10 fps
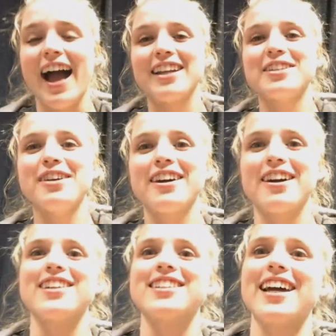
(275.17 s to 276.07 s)
I do wear
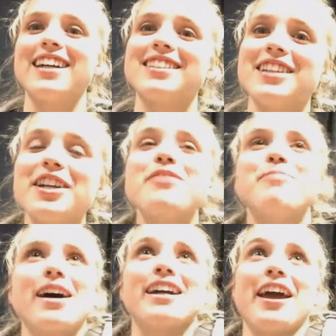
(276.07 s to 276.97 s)
contacts. None of
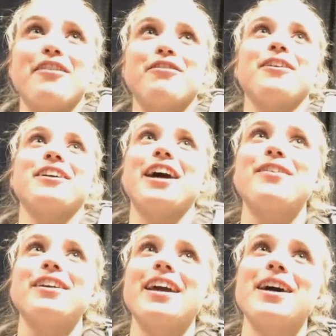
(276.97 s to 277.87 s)
mine have fallen
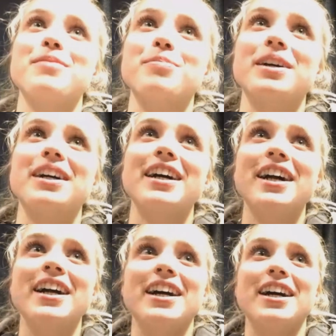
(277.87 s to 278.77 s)
out yet, but
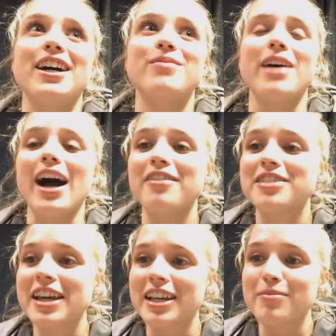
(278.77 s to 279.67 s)
I've
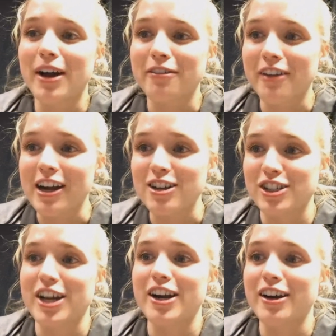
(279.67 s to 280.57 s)
taken my fair
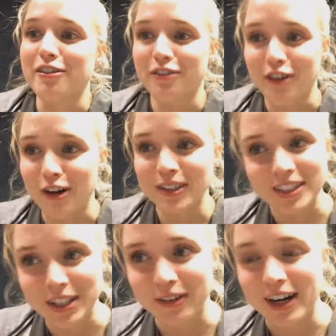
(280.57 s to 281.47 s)
share of falls
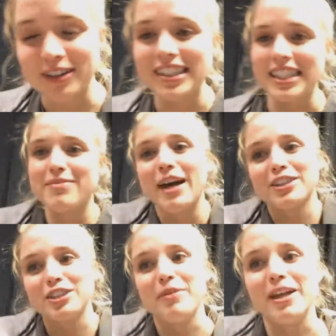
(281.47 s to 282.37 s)
to the ground. The team
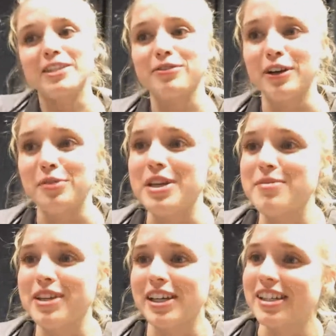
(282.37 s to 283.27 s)
actually makes fun of me
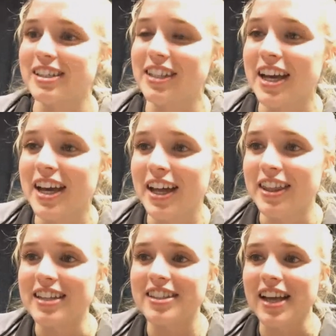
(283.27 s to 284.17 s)
because
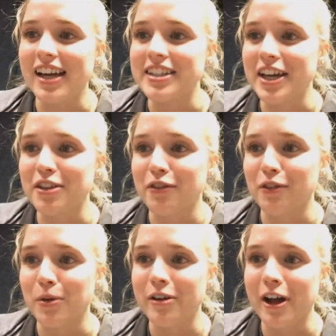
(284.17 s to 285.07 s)
they say I dent the
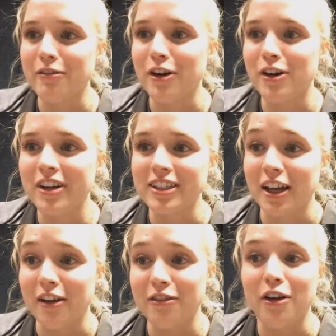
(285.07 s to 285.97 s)
floor when I fall because
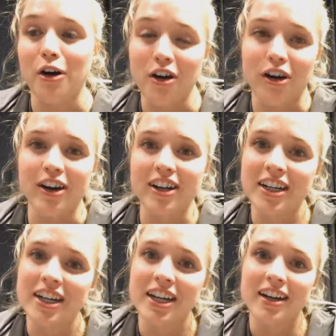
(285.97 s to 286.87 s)
I fall hard.